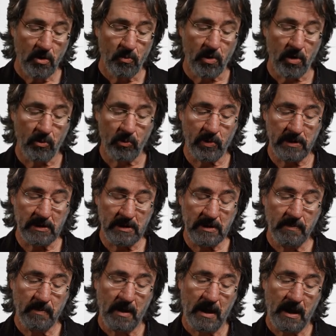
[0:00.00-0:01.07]
where we
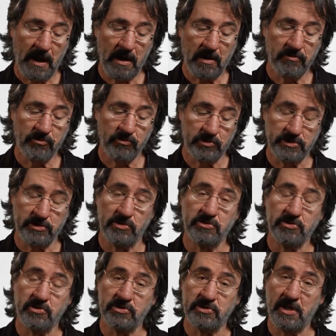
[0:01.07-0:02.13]
have
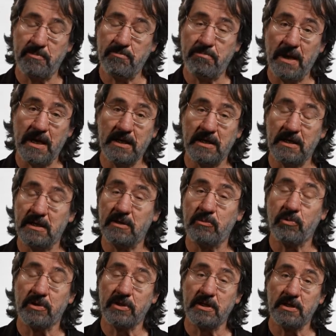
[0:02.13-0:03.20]
researchers embedded
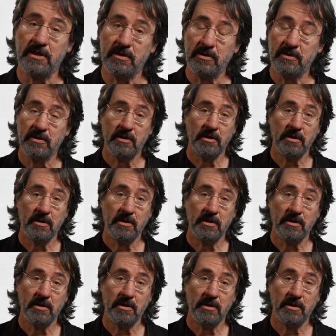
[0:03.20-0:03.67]
within